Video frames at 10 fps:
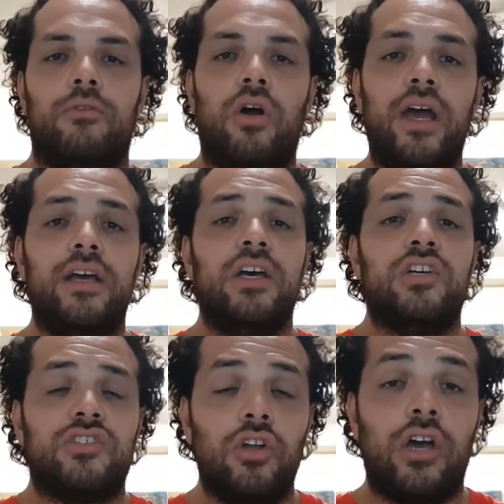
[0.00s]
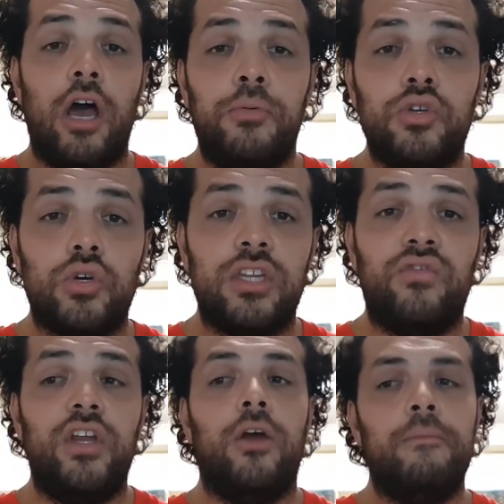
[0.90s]
All right, so look, I hope you enjoyed this
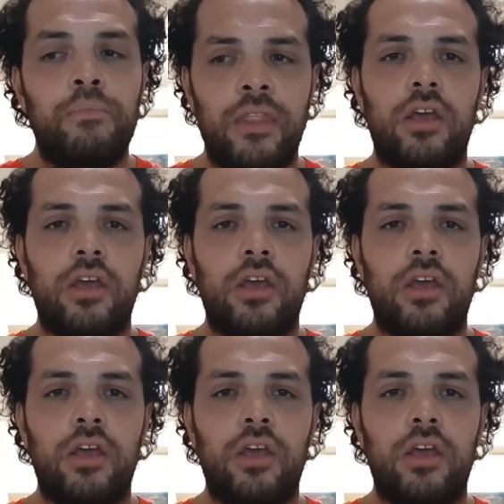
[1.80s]
video.